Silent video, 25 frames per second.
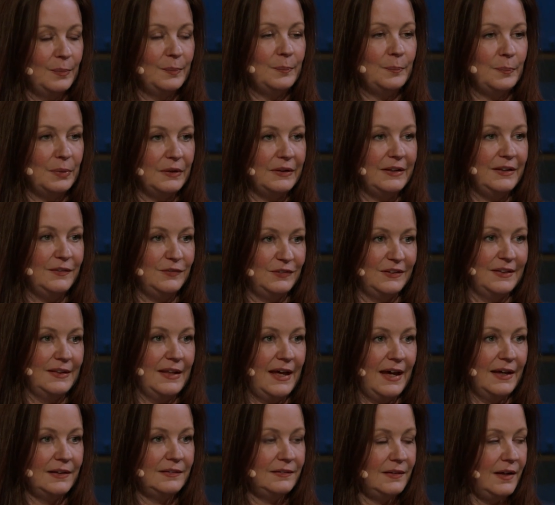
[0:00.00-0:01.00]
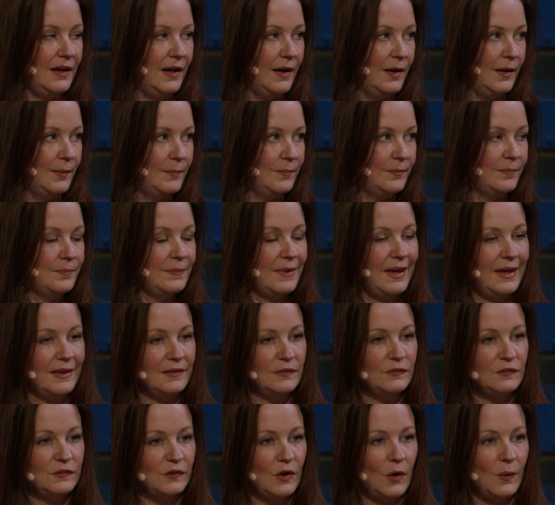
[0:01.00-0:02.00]
believes in that. And
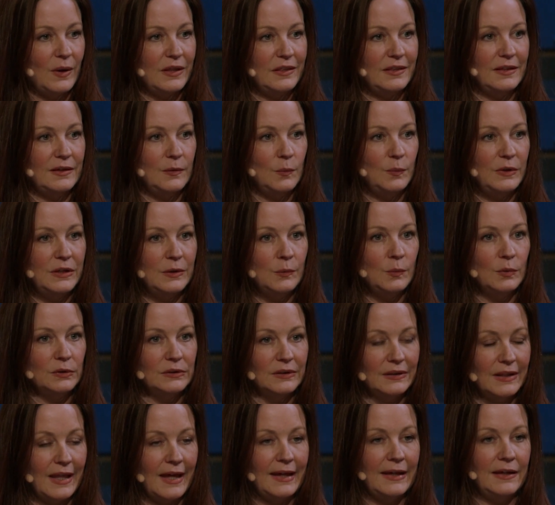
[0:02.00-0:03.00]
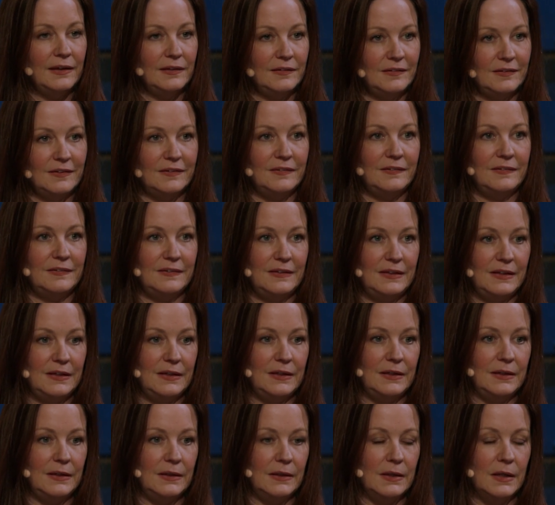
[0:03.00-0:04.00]
so I think we would like to
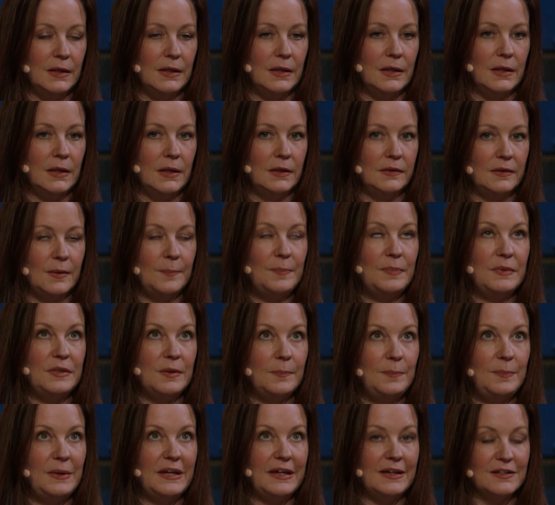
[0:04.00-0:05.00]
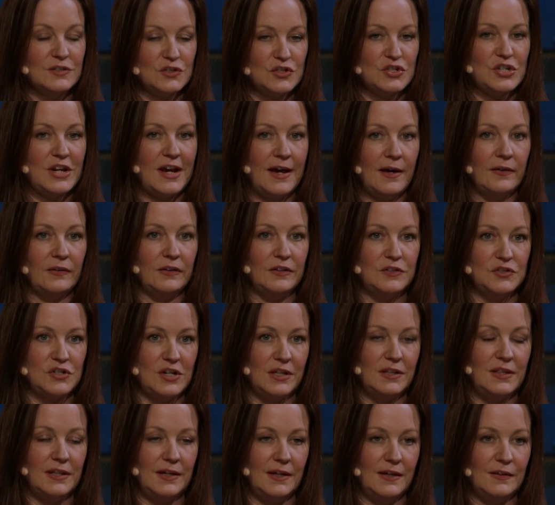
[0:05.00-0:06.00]
see the biggest challenge, I
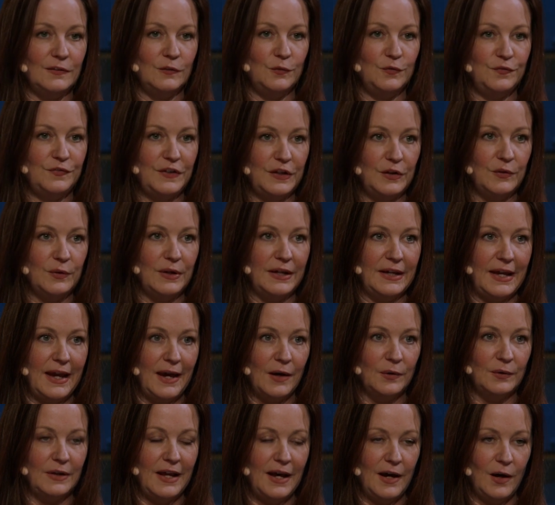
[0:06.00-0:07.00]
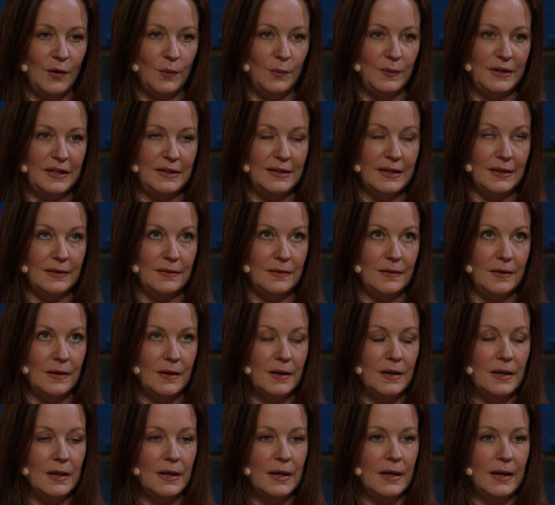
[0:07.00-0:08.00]
think, is figuring out how we can
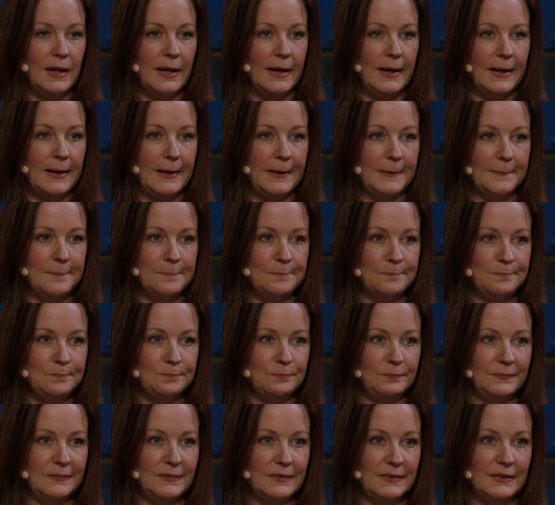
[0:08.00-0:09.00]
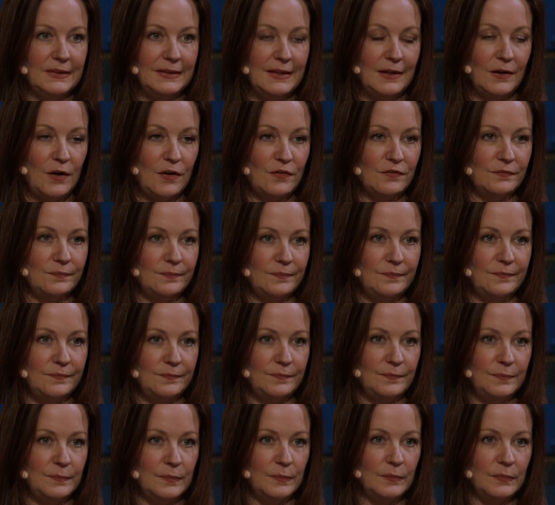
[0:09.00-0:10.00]
get our,
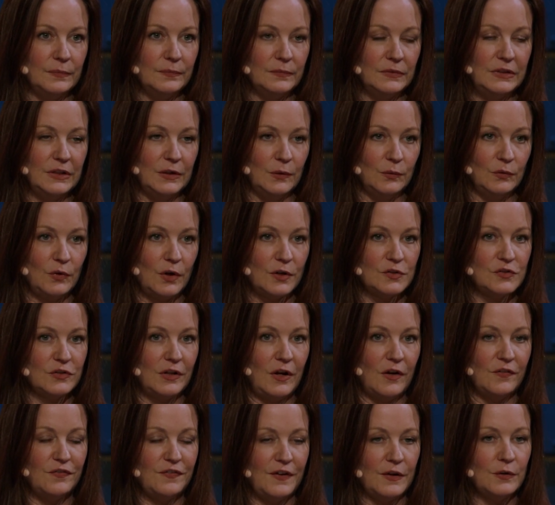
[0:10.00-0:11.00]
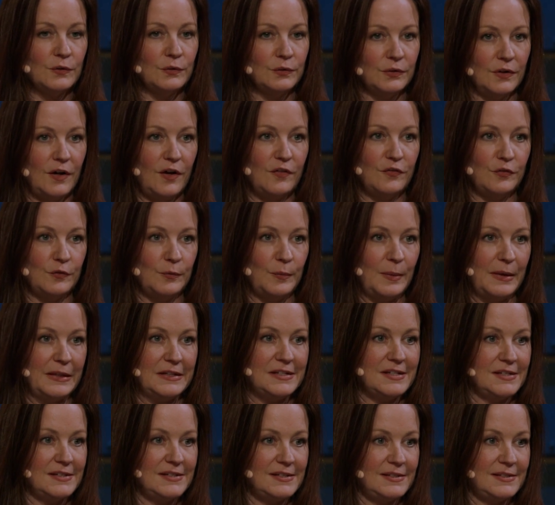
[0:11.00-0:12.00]
largely our federal government
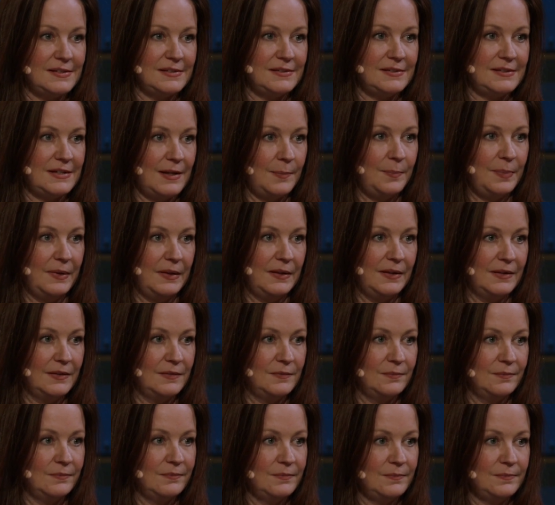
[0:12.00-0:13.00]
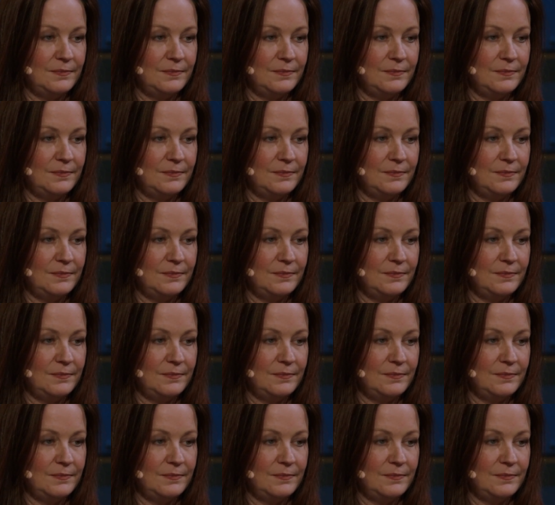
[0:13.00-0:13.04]
to step in and,